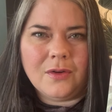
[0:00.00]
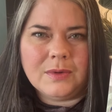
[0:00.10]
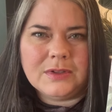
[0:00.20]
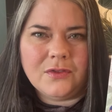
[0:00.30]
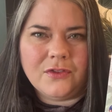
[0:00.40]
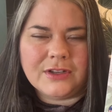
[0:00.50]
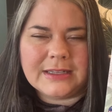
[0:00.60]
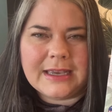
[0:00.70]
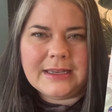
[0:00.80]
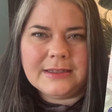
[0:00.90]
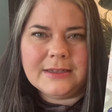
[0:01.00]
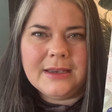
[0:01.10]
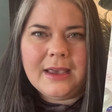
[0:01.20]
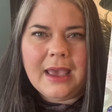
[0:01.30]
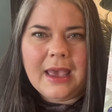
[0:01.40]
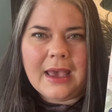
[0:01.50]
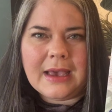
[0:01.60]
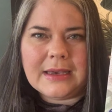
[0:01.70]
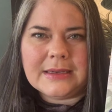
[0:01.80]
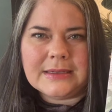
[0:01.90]
It was her first kit,
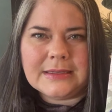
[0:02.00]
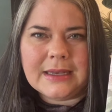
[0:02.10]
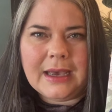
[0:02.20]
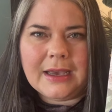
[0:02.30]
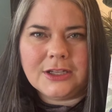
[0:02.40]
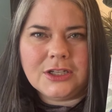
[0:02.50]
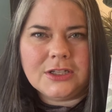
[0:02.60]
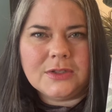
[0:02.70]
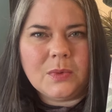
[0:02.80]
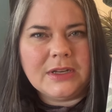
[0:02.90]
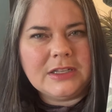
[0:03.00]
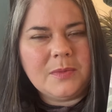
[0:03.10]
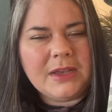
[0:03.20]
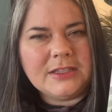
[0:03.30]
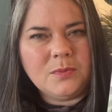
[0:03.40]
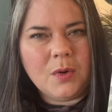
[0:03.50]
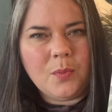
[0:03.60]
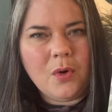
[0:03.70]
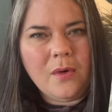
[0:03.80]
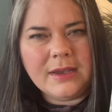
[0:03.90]
and she just wanted to make some more
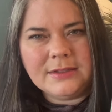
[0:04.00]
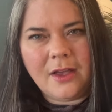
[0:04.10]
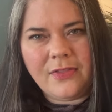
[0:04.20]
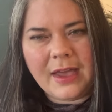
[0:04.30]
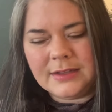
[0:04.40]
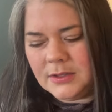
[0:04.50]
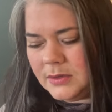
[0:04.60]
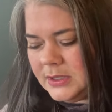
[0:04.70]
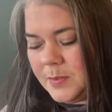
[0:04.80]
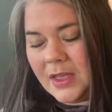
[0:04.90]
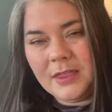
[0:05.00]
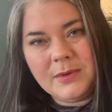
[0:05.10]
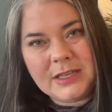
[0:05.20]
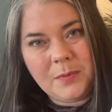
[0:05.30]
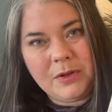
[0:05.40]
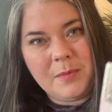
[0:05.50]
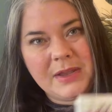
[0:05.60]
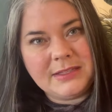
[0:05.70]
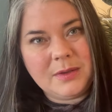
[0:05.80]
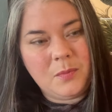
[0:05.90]
progress on that. So Samantha was able to
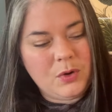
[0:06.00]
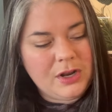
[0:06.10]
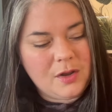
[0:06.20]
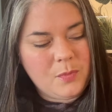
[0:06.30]
make some pretty good